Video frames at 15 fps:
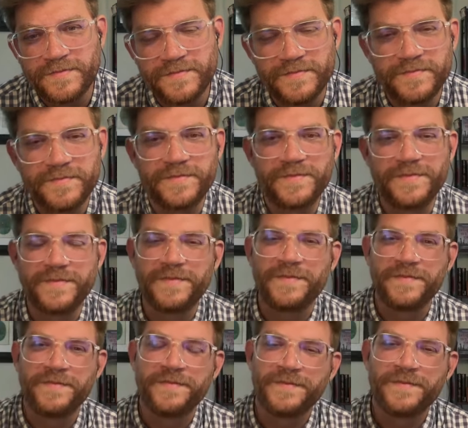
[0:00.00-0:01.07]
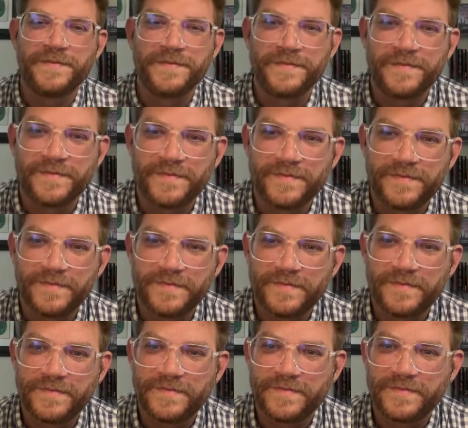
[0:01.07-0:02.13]

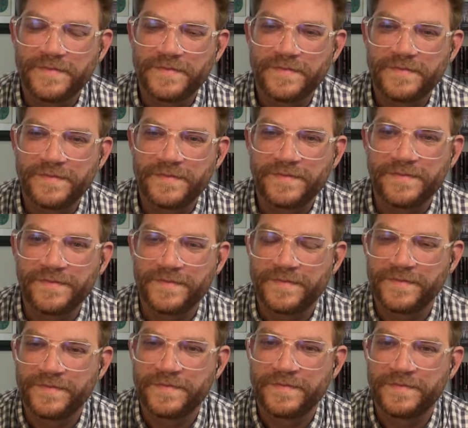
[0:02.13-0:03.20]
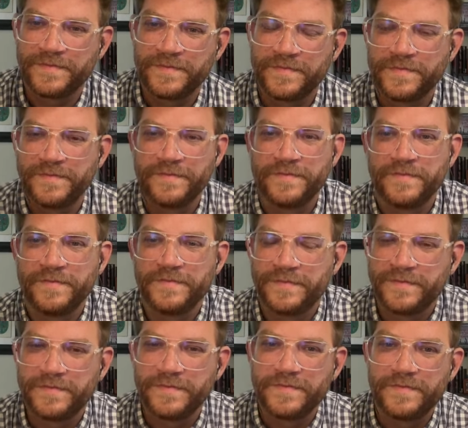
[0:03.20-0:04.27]

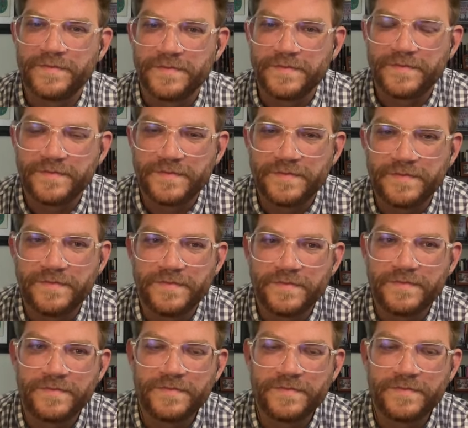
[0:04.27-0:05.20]
[no speech]